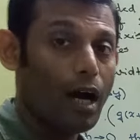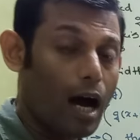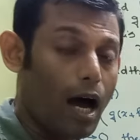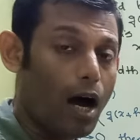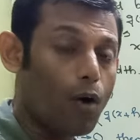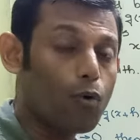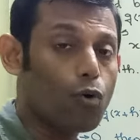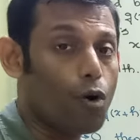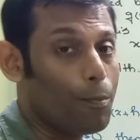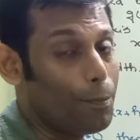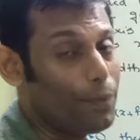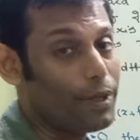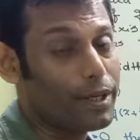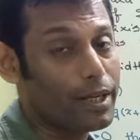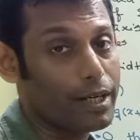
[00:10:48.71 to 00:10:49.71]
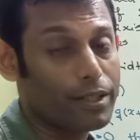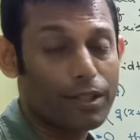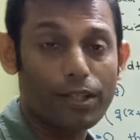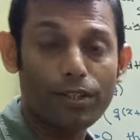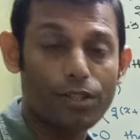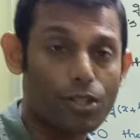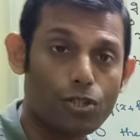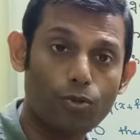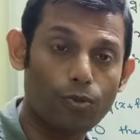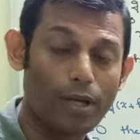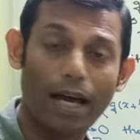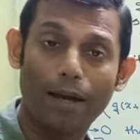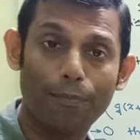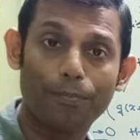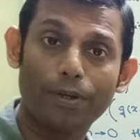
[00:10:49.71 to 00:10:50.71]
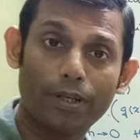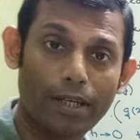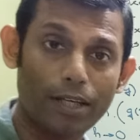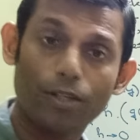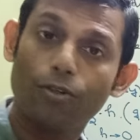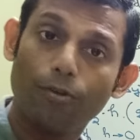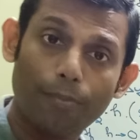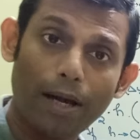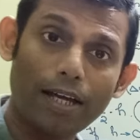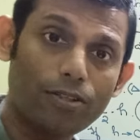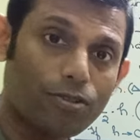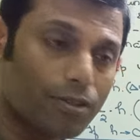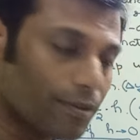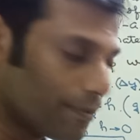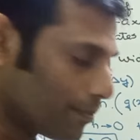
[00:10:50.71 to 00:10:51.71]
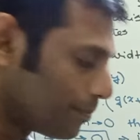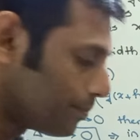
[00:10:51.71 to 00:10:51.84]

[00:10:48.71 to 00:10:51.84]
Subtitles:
How complicated this could have been, can you imagine?